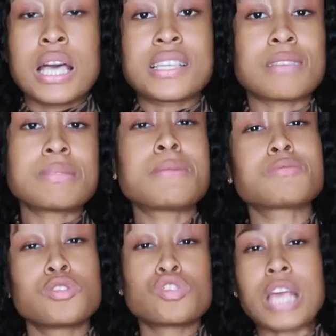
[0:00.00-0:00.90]
sometimes
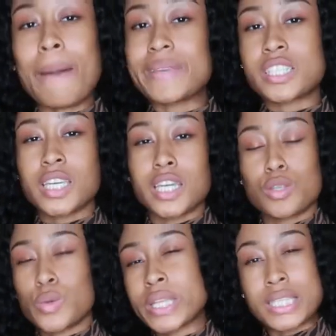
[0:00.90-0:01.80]
when you shop at Shein,
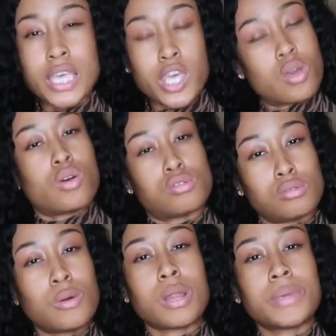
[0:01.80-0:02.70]
you can tell. You
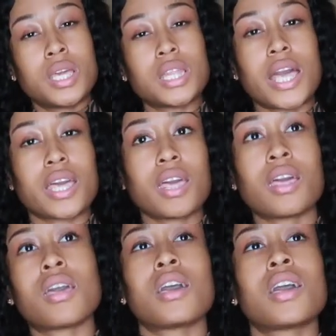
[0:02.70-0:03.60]
know what I mean? Like,
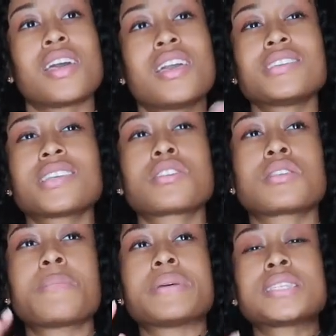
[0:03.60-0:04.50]
it's either
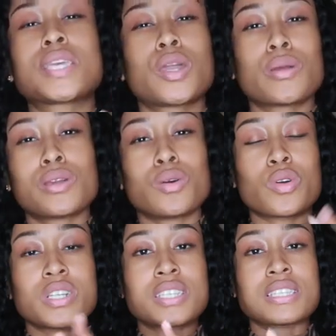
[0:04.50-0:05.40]
the material
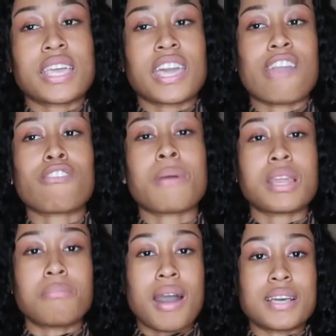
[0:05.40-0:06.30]
or just like everybody
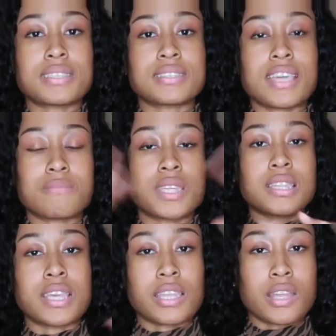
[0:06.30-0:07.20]
buys the same thing
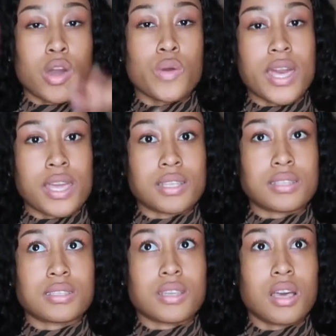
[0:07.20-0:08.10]
that they know that it's
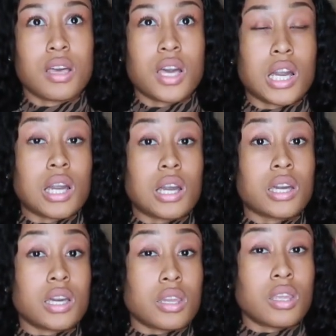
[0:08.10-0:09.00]

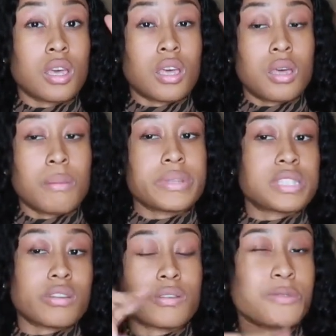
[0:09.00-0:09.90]
good
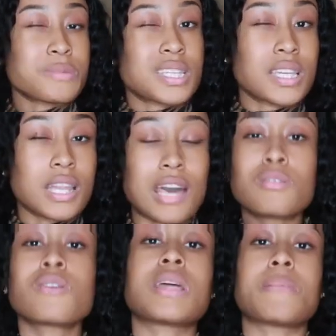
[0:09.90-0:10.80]
material from Shein. I don't
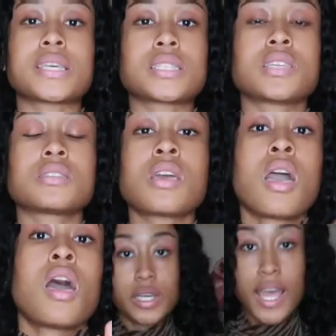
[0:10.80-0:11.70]
know if that makes sense.
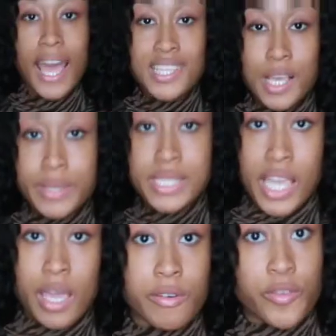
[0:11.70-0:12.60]
As I was
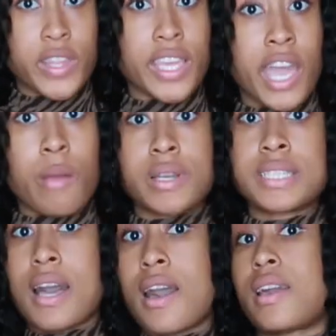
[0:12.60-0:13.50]
saying before the camera
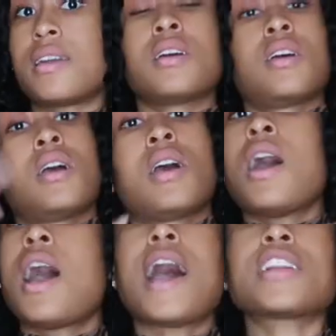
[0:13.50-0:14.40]
died,
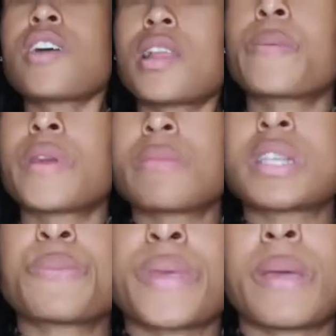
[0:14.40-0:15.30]
I try to pretty
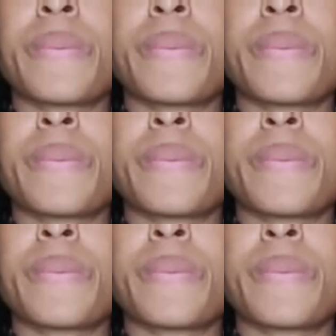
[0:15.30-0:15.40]
much pick